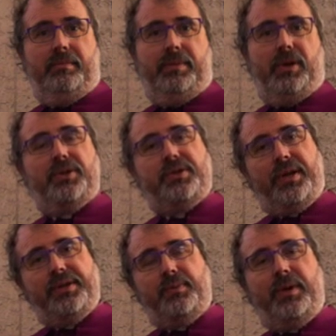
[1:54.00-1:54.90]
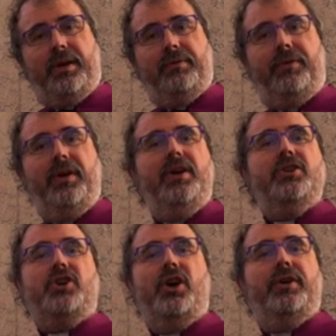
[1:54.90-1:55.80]
Because as we have
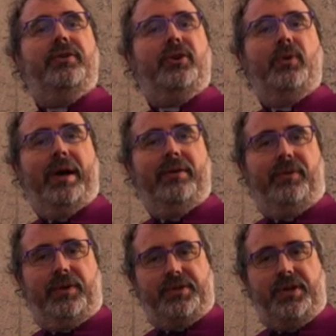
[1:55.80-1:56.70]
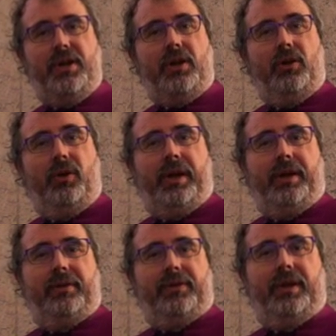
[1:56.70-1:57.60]
journeyed through Advent, looking
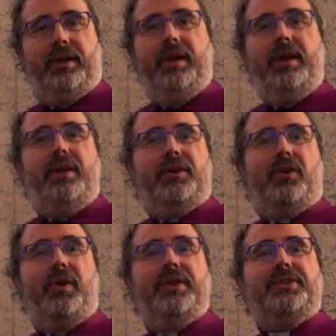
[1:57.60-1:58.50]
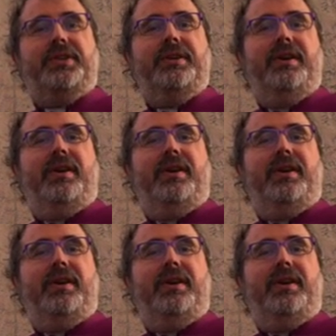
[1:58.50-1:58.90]
at the great